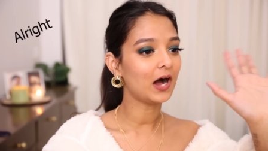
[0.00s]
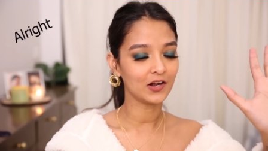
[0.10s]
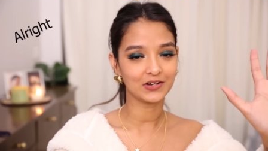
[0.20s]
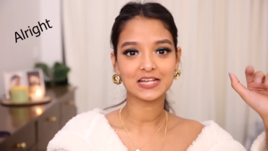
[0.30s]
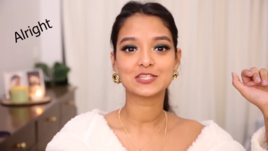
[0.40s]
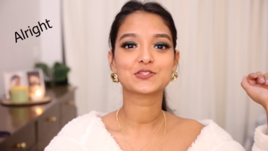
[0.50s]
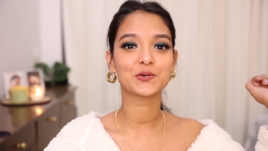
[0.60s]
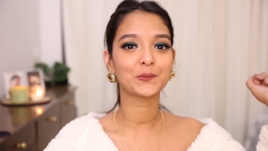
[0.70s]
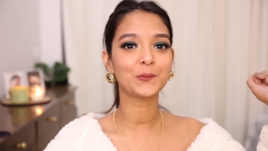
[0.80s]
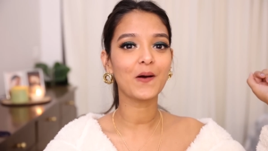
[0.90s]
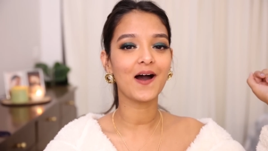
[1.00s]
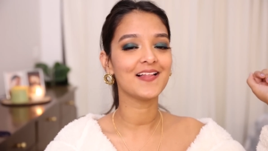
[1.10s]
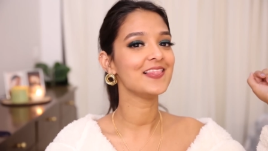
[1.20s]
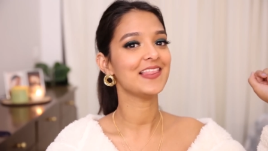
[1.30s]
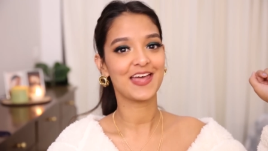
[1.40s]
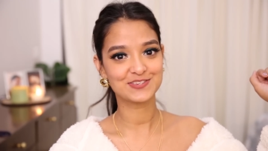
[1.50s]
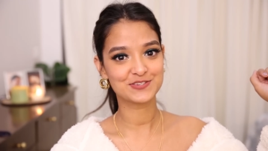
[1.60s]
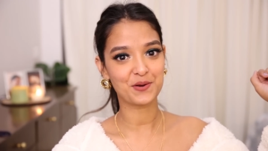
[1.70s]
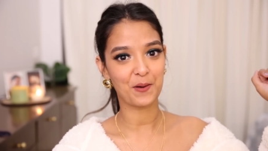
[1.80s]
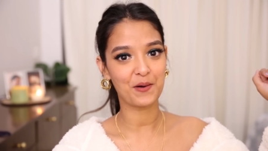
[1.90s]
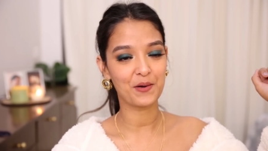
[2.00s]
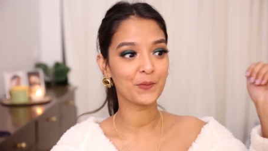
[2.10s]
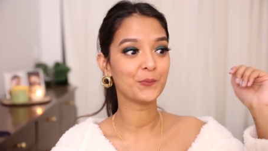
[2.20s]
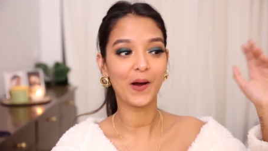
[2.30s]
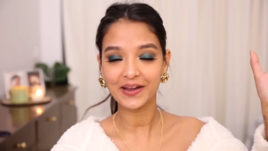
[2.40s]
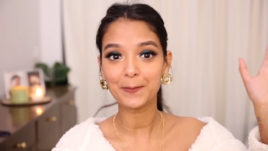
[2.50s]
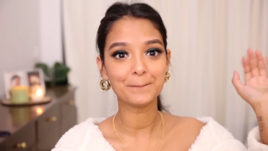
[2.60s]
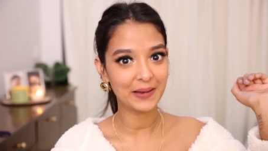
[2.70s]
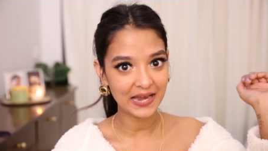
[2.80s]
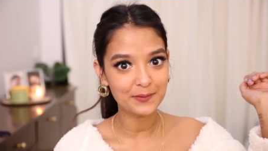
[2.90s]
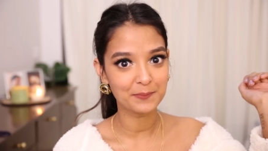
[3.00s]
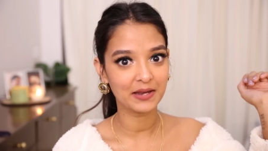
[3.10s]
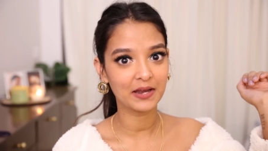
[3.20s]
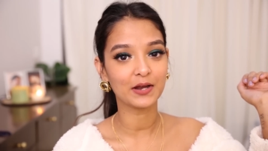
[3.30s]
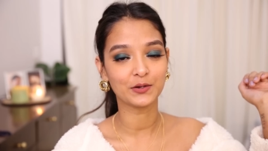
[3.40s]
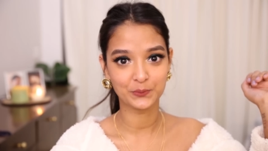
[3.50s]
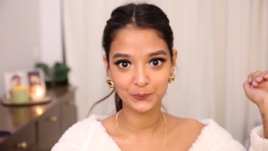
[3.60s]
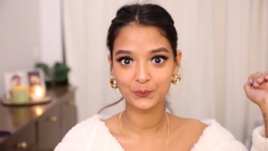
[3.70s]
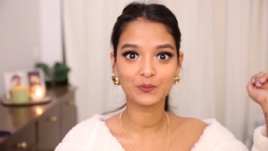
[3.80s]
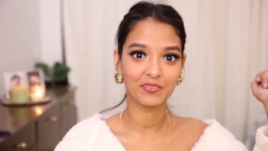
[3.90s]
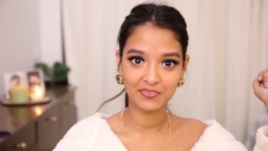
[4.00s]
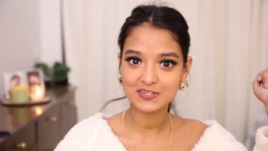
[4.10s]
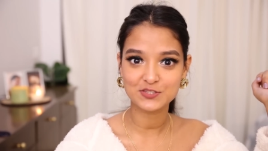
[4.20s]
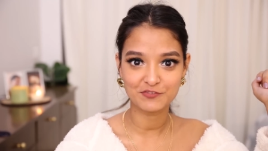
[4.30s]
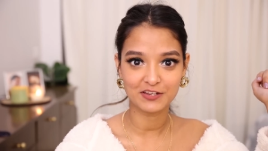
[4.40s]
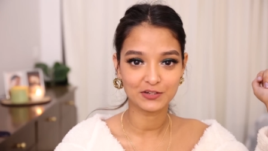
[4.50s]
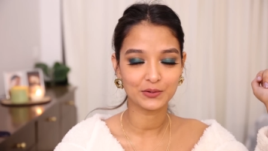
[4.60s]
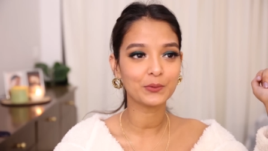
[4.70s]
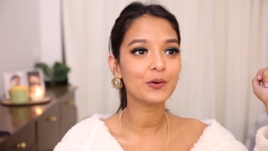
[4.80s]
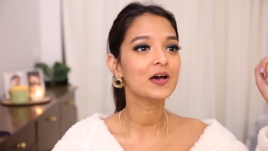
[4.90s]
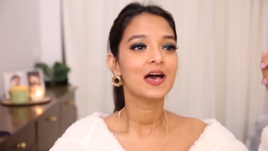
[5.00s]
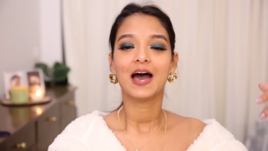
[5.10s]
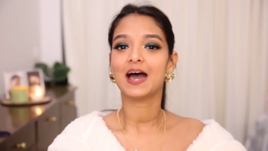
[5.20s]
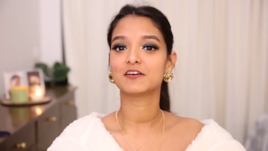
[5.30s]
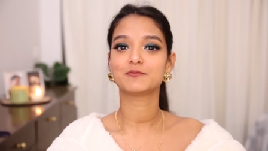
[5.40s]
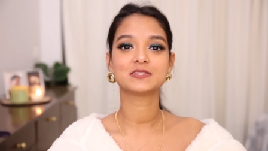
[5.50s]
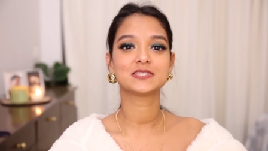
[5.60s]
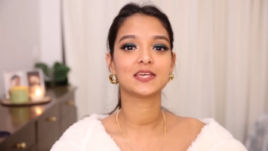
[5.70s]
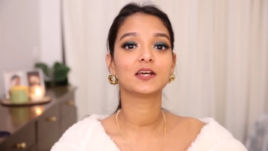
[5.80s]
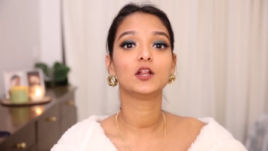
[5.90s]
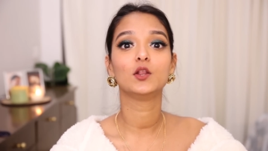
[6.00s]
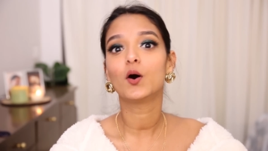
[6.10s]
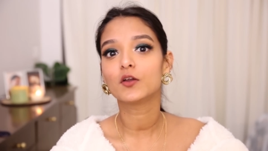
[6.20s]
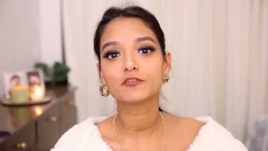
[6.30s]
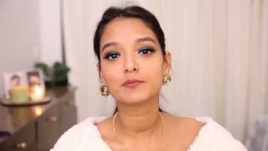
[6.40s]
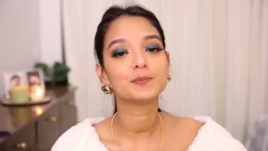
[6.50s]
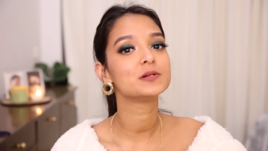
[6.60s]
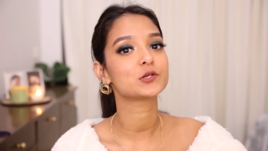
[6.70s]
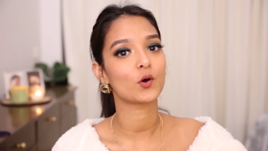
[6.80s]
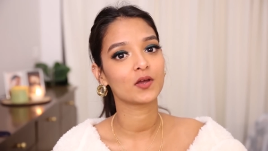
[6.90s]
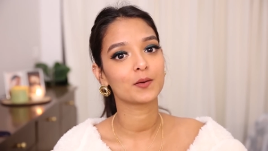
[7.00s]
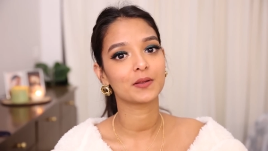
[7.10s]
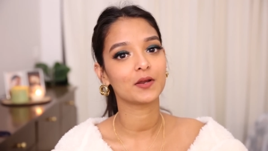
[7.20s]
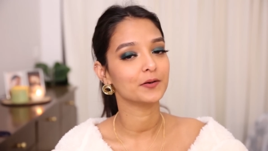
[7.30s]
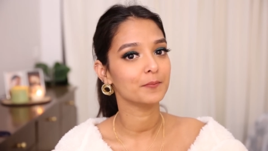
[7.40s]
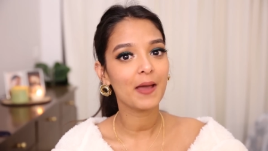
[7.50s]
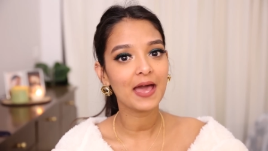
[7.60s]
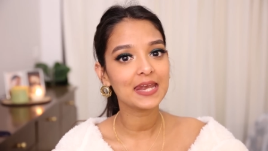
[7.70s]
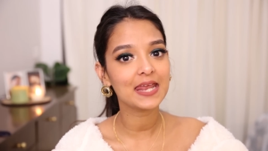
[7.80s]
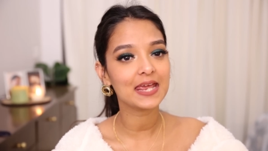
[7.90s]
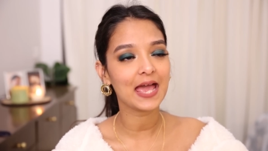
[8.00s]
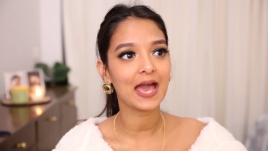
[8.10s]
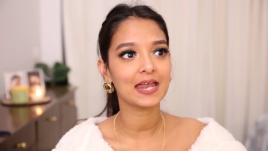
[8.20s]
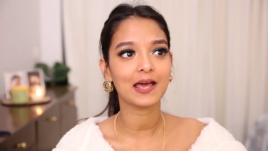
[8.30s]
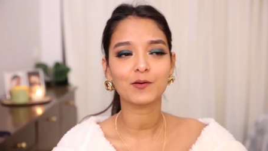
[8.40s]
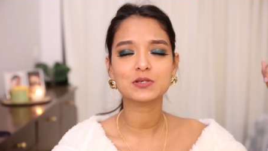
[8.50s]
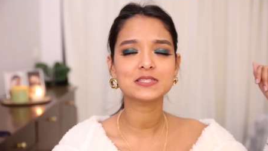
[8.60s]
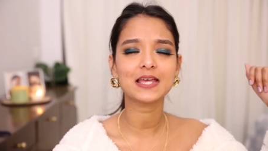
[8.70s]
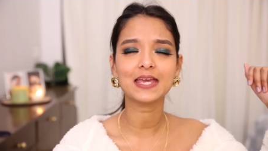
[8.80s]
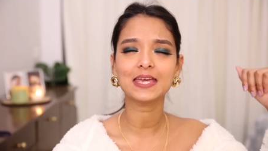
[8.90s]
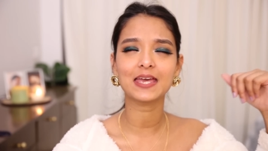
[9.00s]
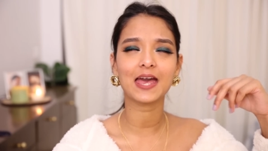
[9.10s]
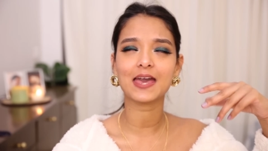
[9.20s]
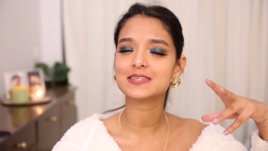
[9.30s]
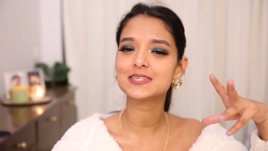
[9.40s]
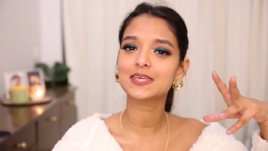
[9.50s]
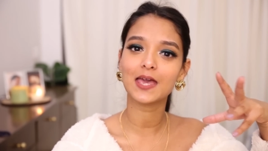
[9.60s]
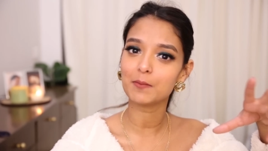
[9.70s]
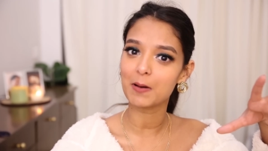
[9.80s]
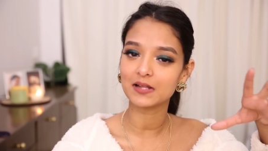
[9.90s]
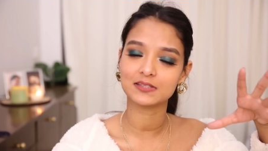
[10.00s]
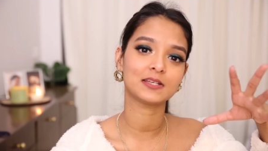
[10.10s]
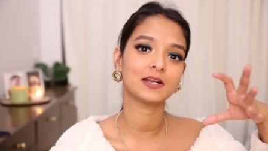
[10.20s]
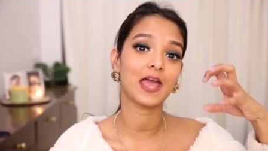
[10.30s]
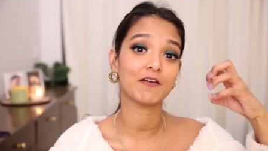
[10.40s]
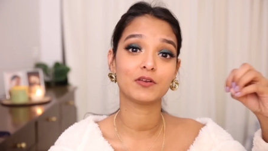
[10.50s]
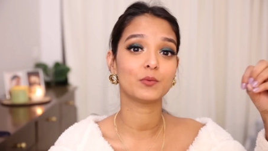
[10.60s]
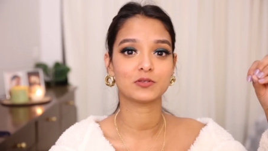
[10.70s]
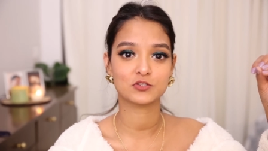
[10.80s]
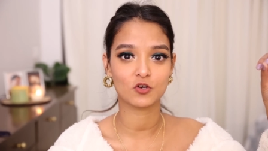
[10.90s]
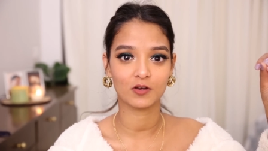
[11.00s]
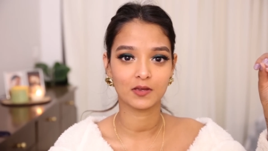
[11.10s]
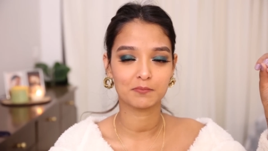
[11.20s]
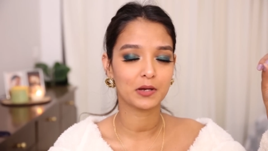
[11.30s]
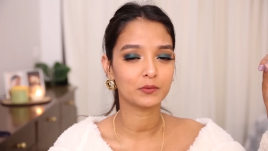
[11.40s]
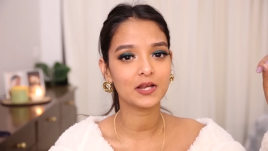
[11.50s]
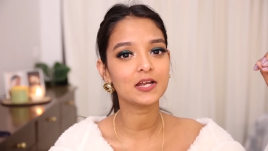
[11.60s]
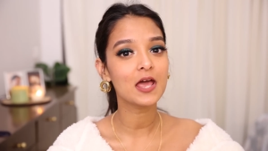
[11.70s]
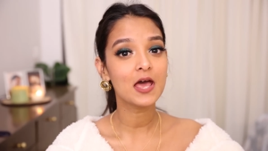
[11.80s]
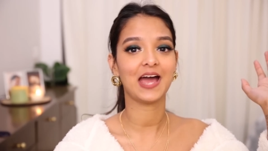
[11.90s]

Alright, so let's talk what made me do this video. I've been seeing a lot of people talking about Urbanic and I was like, aisi kya baat hai that everyone's talking about it.